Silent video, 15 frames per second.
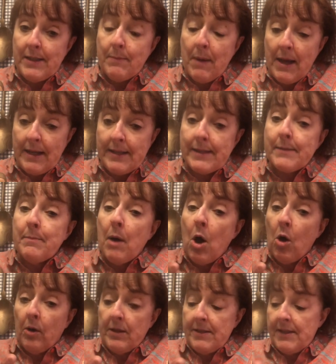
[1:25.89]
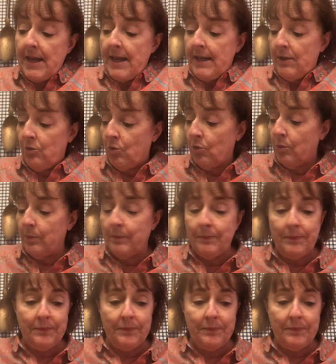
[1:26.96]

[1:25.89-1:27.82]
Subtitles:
my smallest angel.